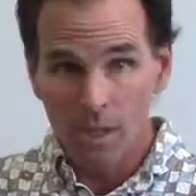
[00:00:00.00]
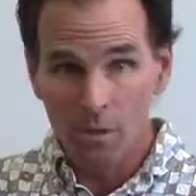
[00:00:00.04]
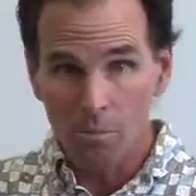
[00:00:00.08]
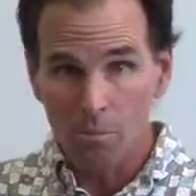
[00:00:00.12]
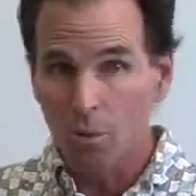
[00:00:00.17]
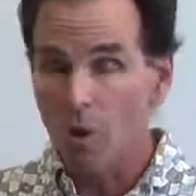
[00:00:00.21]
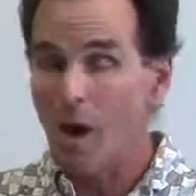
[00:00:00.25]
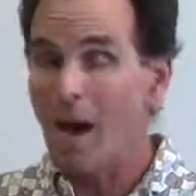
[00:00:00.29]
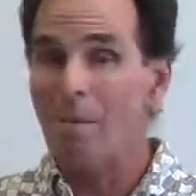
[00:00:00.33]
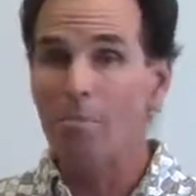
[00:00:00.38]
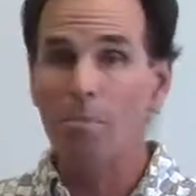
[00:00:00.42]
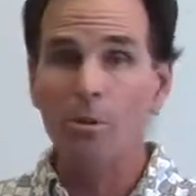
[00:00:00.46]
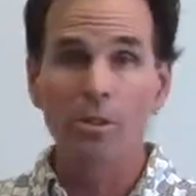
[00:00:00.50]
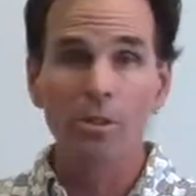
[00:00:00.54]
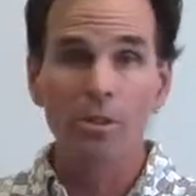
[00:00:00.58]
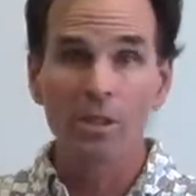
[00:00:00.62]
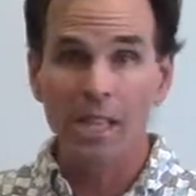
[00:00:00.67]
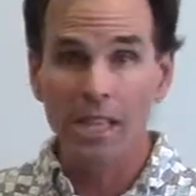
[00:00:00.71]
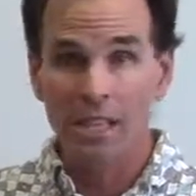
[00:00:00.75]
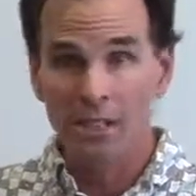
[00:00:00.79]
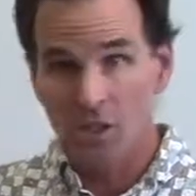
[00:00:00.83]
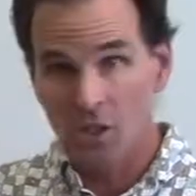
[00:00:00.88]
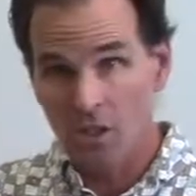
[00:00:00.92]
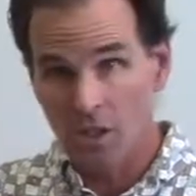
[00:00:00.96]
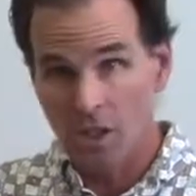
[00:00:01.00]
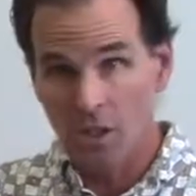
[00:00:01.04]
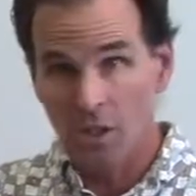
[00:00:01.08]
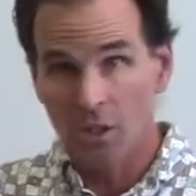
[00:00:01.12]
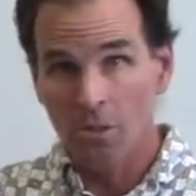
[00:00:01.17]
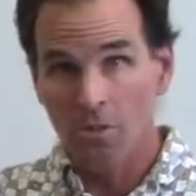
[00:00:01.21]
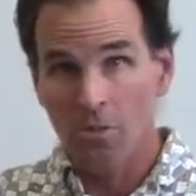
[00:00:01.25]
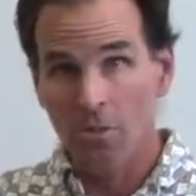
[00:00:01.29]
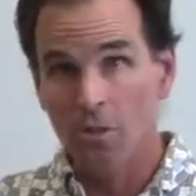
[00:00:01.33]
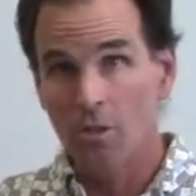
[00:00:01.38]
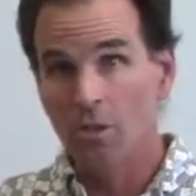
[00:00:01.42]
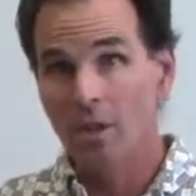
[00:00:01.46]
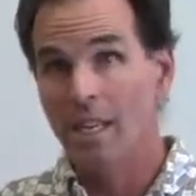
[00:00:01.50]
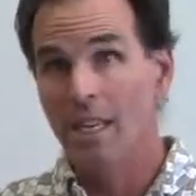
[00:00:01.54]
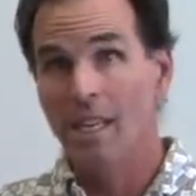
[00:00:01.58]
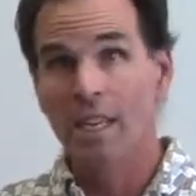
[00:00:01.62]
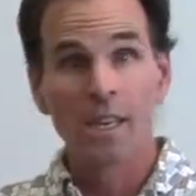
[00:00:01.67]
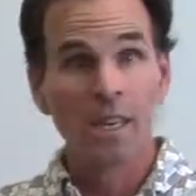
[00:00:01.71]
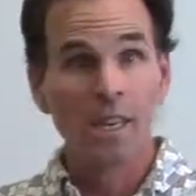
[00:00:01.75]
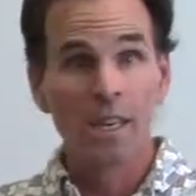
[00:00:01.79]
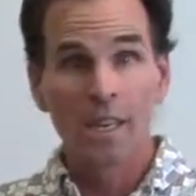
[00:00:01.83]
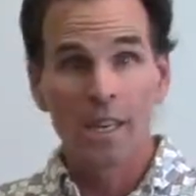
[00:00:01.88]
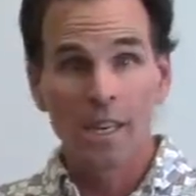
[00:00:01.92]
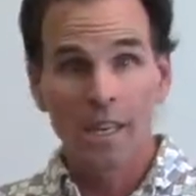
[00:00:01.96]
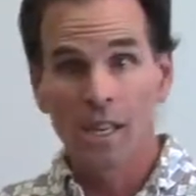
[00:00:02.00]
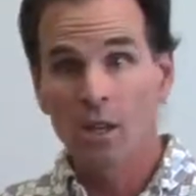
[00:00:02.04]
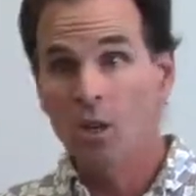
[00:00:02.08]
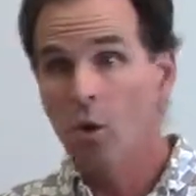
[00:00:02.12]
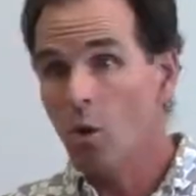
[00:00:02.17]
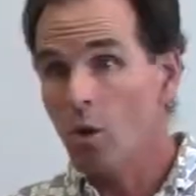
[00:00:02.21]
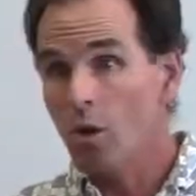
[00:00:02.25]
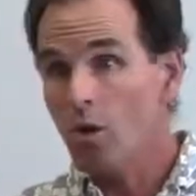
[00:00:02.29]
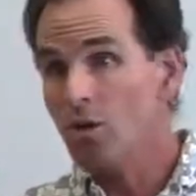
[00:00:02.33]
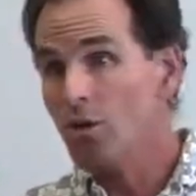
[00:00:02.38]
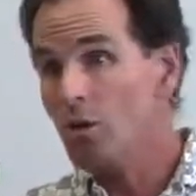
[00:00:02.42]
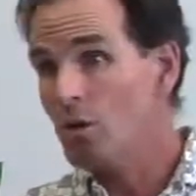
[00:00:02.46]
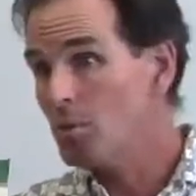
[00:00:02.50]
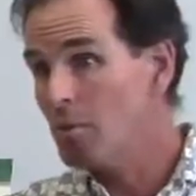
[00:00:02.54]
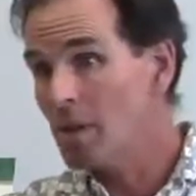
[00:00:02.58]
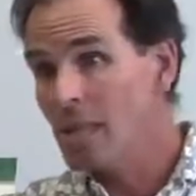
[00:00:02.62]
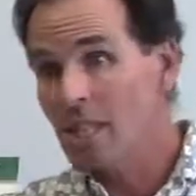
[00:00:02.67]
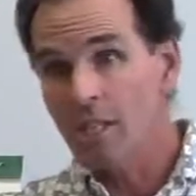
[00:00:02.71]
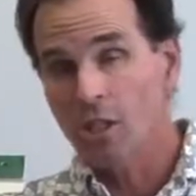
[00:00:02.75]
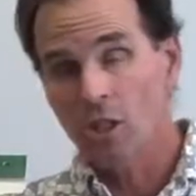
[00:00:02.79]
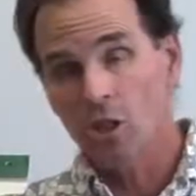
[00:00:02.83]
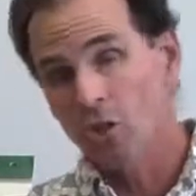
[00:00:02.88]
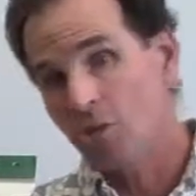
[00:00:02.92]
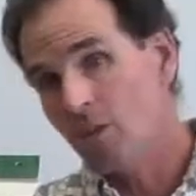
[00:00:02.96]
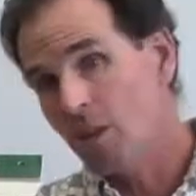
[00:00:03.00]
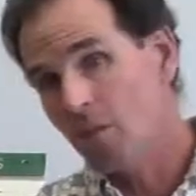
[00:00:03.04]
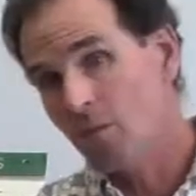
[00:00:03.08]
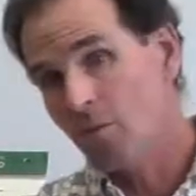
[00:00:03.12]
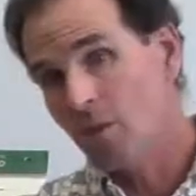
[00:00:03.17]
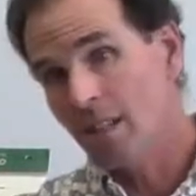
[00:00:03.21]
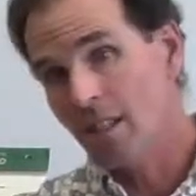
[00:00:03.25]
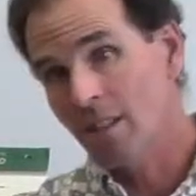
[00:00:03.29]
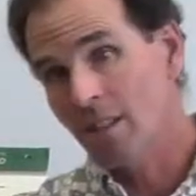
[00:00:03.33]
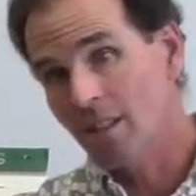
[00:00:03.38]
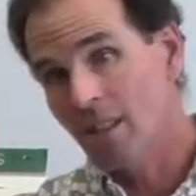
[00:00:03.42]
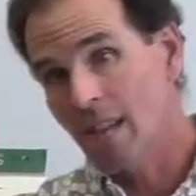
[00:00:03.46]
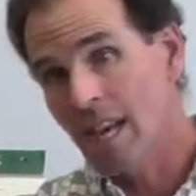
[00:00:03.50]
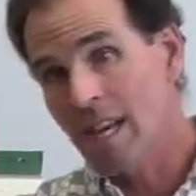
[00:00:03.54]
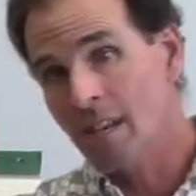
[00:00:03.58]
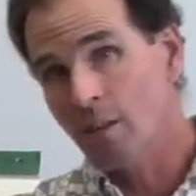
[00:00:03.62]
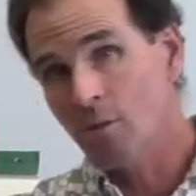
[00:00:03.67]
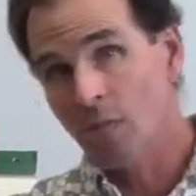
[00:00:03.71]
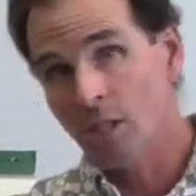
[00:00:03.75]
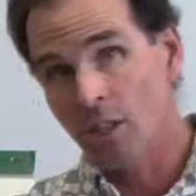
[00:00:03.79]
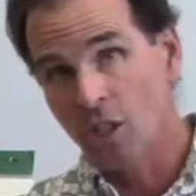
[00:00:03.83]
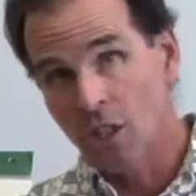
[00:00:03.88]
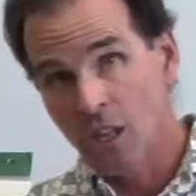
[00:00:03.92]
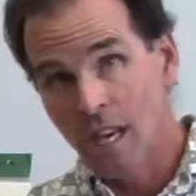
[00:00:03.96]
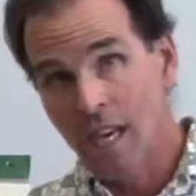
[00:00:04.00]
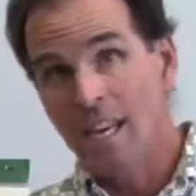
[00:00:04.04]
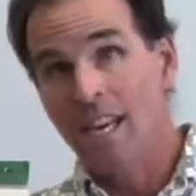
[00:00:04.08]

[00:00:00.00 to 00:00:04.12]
properly and skillfully in oral speech or in written language.